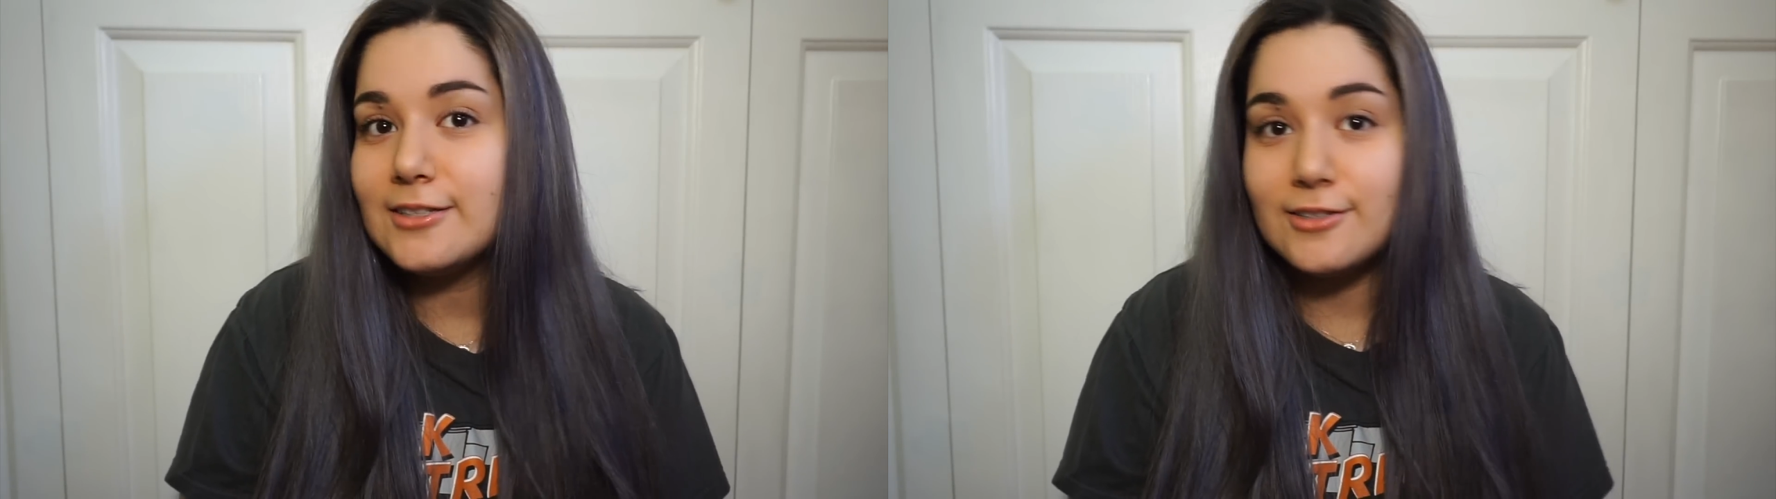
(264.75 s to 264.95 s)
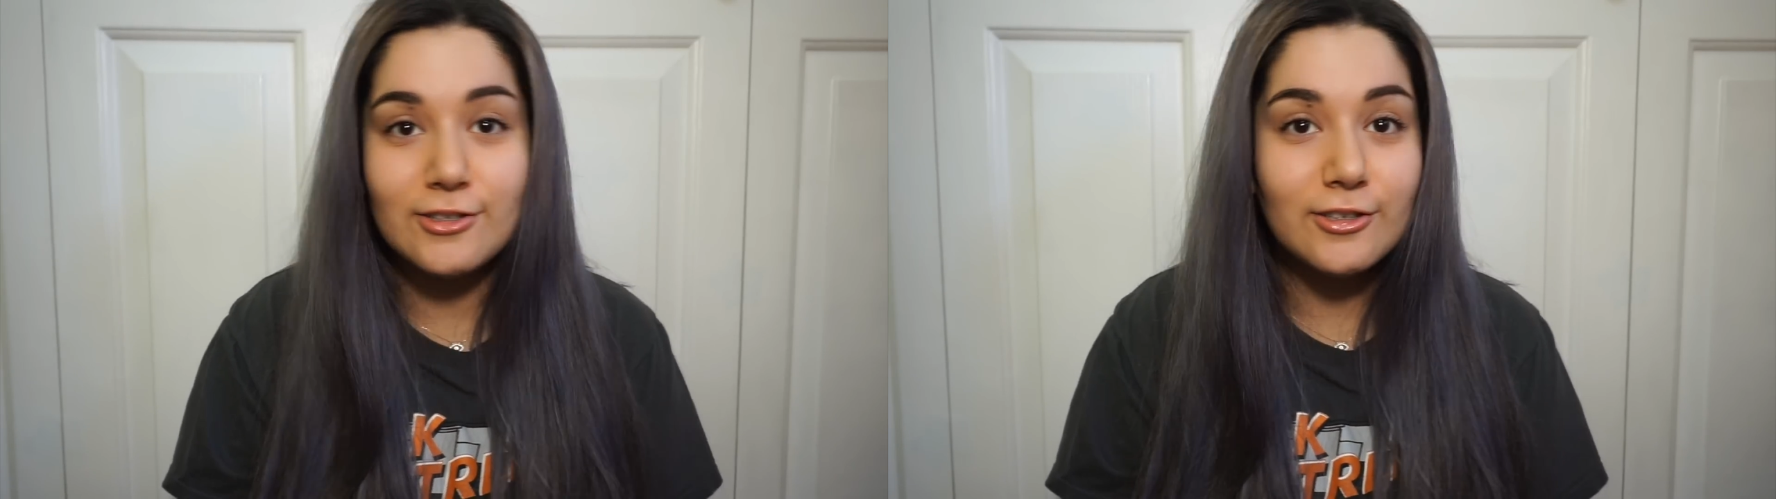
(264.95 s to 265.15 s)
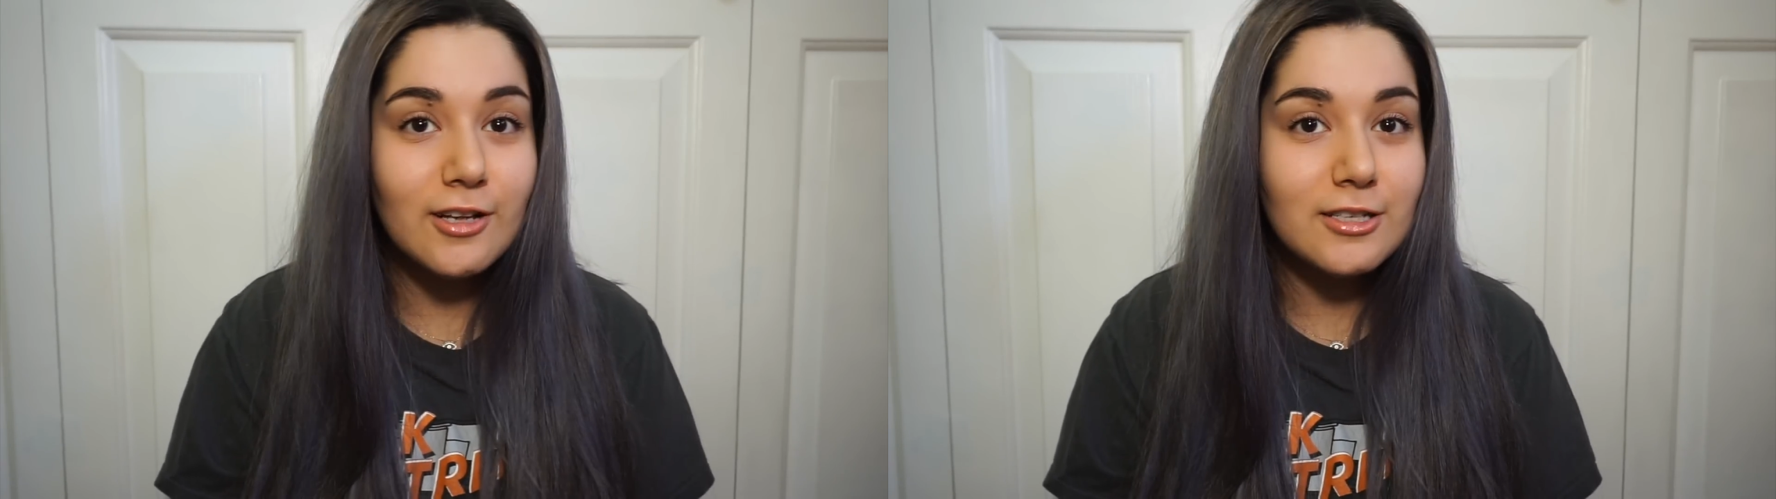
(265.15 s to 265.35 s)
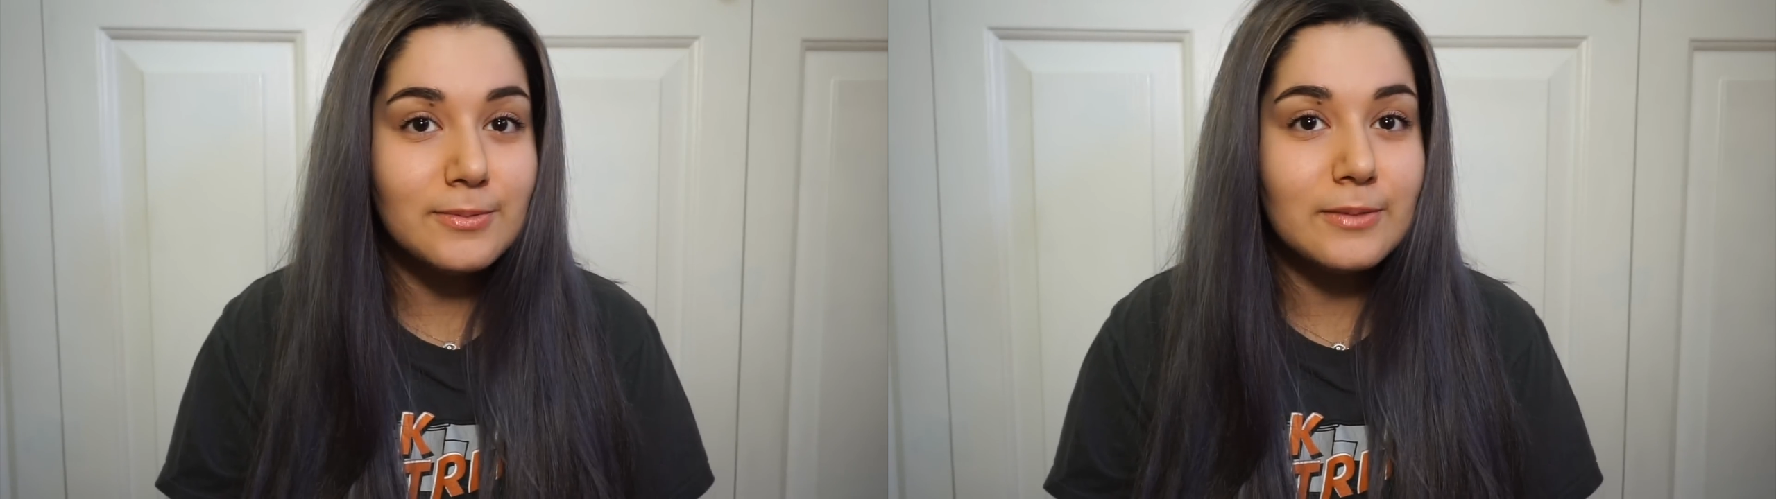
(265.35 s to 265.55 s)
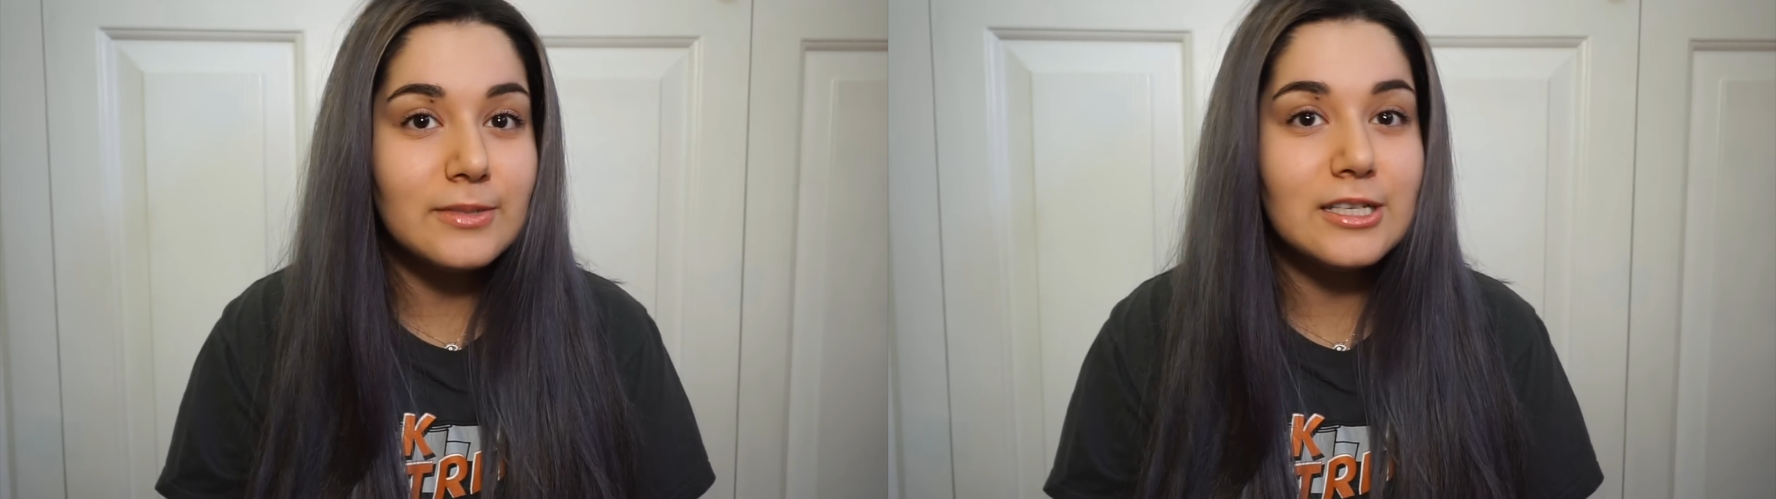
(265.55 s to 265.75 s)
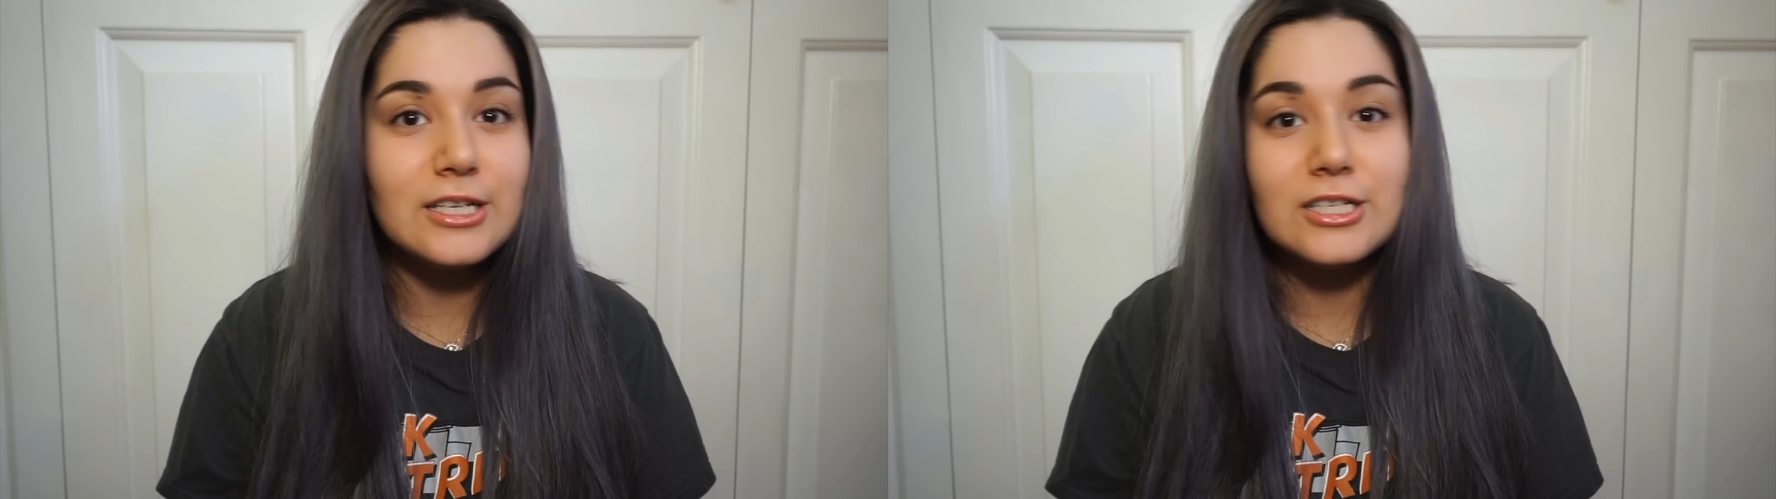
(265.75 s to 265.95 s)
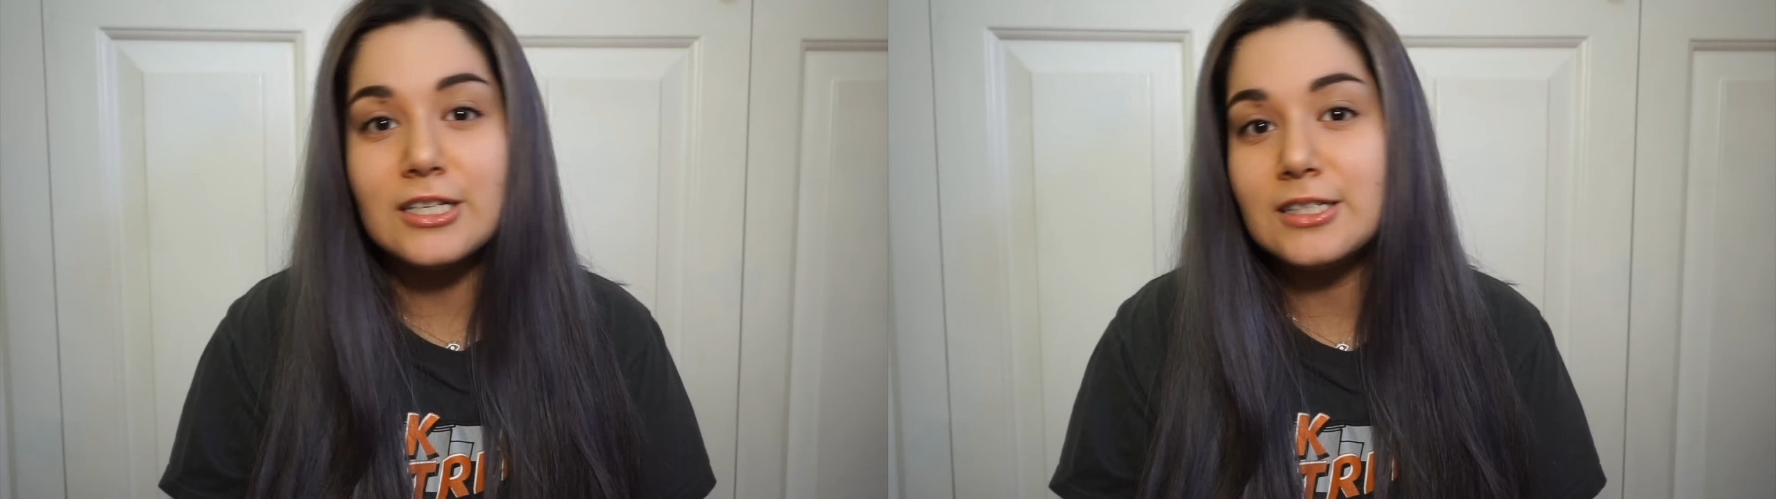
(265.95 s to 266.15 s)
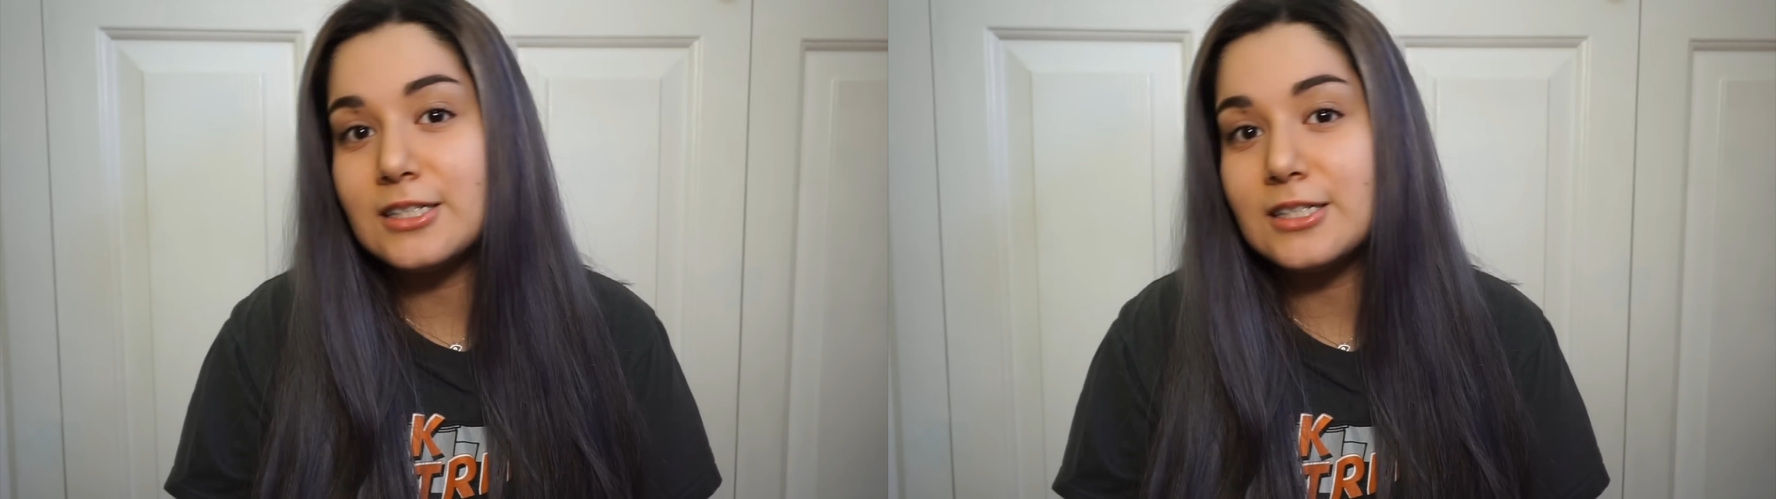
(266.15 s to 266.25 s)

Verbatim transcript: still lost pigmentation,